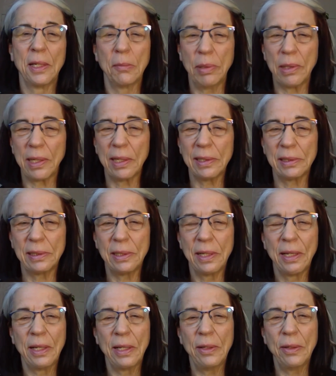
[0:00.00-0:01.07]
because
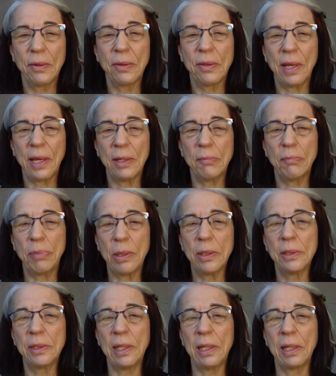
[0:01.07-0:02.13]
you're then
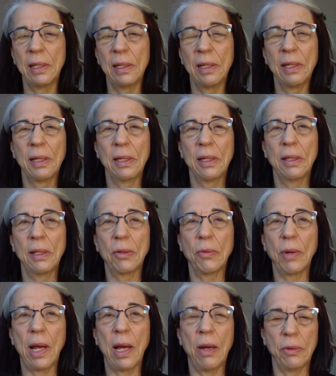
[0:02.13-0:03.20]
building the
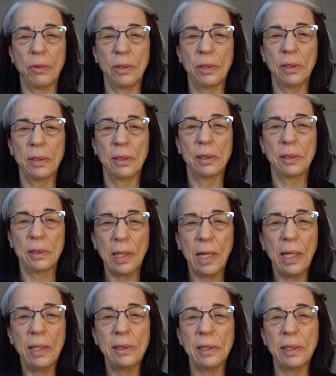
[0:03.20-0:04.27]
ground,
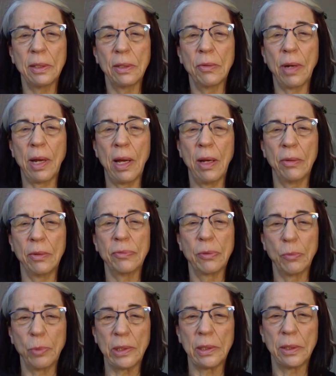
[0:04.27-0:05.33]
changing the ground from
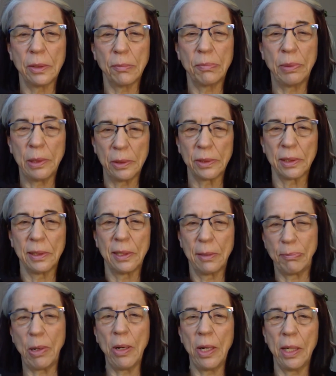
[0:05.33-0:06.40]
which you're built
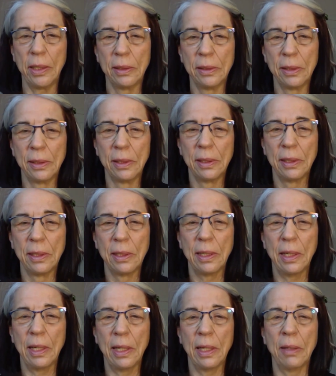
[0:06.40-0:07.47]
upon.
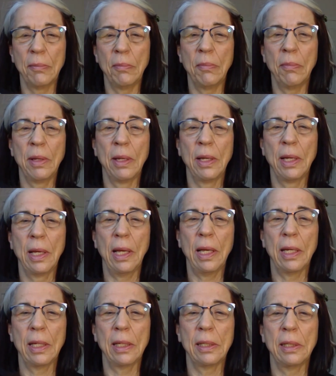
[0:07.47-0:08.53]
And
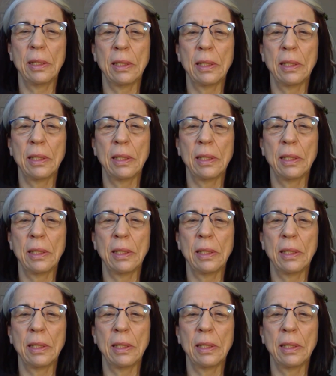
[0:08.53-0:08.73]
and